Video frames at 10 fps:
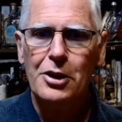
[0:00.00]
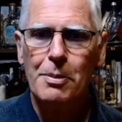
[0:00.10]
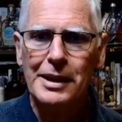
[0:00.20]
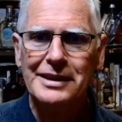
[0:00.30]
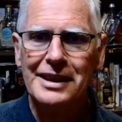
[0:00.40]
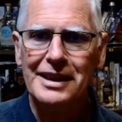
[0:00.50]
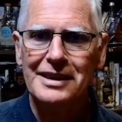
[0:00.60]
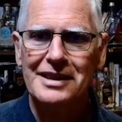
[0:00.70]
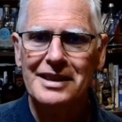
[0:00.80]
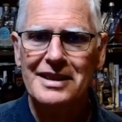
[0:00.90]
the basic
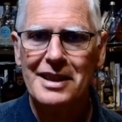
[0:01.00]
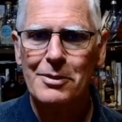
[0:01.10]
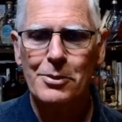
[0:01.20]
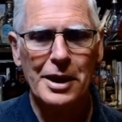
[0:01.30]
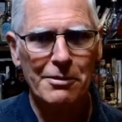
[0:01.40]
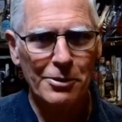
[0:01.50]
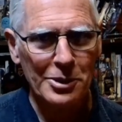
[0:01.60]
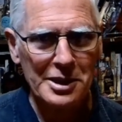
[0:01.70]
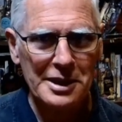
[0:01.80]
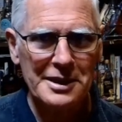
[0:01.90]
is is that we have
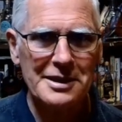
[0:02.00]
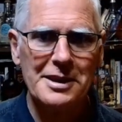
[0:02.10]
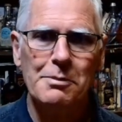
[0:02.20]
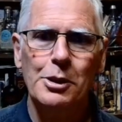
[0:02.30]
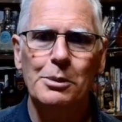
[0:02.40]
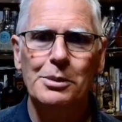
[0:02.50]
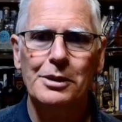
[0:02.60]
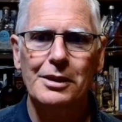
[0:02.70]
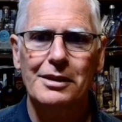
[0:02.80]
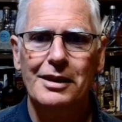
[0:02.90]
four seasons in
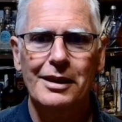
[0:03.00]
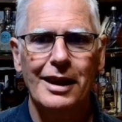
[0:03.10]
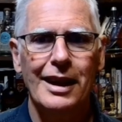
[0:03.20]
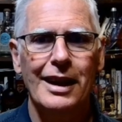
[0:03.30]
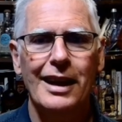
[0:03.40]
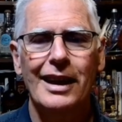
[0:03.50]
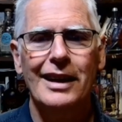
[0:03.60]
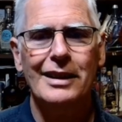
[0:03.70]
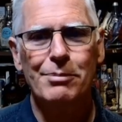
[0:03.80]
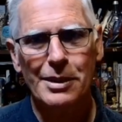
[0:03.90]
Melbourne.
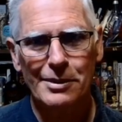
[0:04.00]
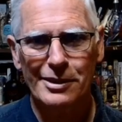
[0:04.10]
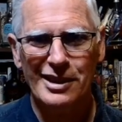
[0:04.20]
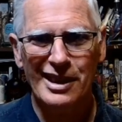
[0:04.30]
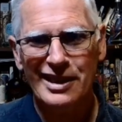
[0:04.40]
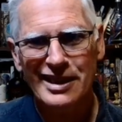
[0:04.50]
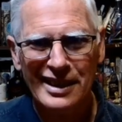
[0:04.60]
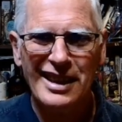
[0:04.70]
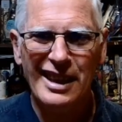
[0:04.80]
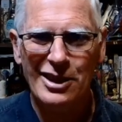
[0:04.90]
And people, you know, it's,
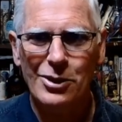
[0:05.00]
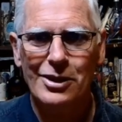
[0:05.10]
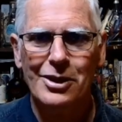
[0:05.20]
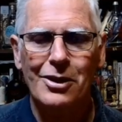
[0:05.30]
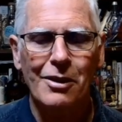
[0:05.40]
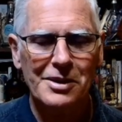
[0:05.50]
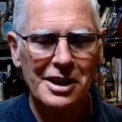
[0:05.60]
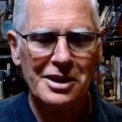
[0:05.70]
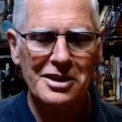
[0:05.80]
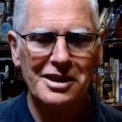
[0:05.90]
it's hey talk,
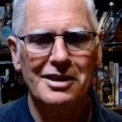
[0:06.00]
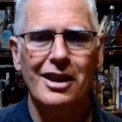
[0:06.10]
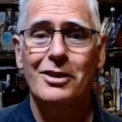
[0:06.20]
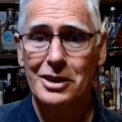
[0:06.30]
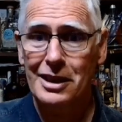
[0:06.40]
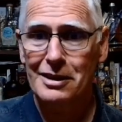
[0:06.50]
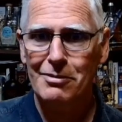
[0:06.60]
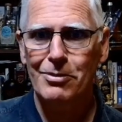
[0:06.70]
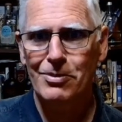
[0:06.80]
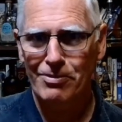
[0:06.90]
conversation. Oh, gee,
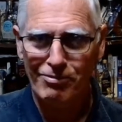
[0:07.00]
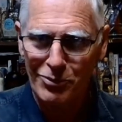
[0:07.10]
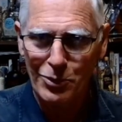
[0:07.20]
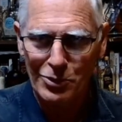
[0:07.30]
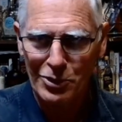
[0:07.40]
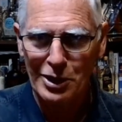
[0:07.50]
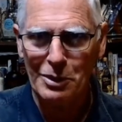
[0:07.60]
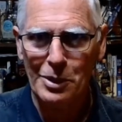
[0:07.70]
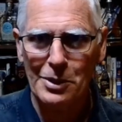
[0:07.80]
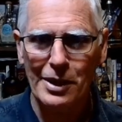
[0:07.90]

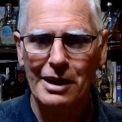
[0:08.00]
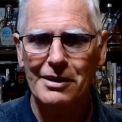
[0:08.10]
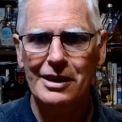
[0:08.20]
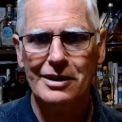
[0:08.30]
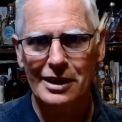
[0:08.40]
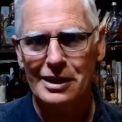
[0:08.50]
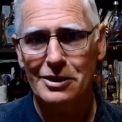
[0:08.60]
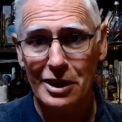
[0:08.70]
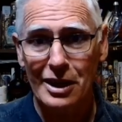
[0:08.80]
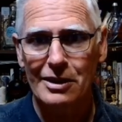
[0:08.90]
shocking weather we're having, eh,
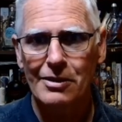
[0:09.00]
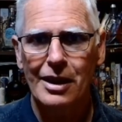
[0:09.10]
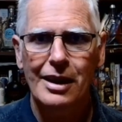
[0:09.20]
you know,